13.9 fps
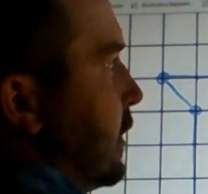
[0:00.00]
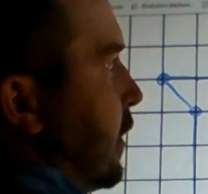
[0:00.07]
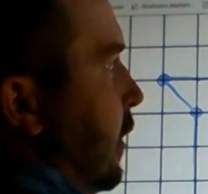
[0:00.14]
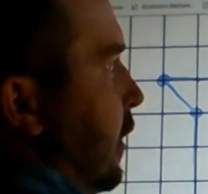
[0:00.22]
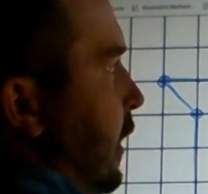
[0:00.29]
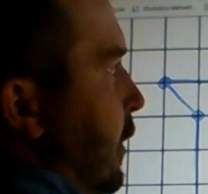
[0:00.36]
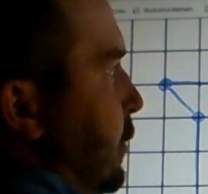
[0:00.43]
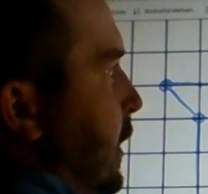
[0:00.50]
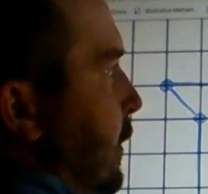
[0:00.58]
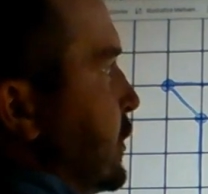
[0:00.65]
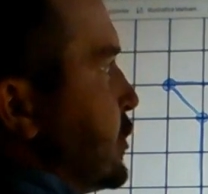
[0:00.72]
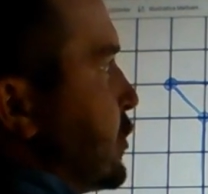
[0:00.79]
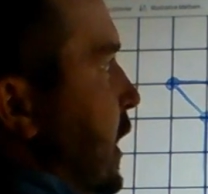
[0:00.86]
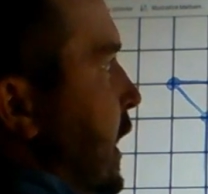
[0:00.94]
All right, we have a
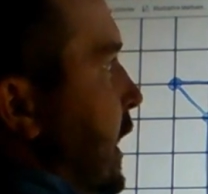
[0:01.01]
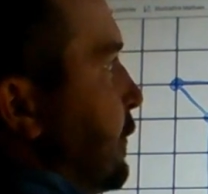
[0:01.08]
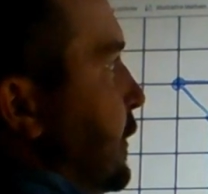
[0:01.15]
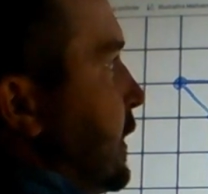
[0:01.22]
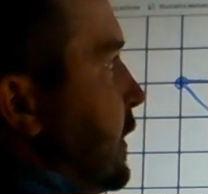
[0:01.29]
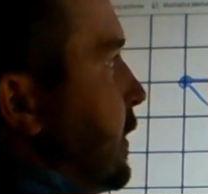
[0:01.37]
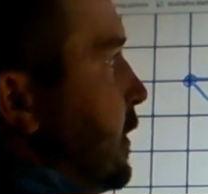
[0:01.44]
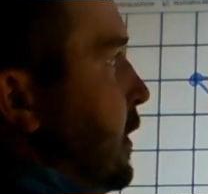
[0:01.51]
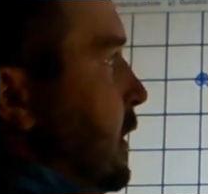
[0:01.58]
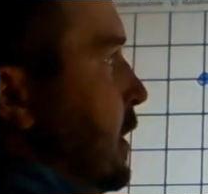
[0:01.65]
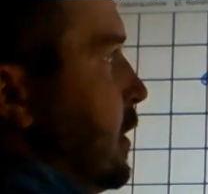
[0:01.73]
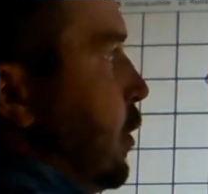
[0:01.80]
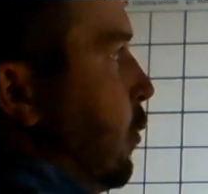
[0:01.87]
giraffe here.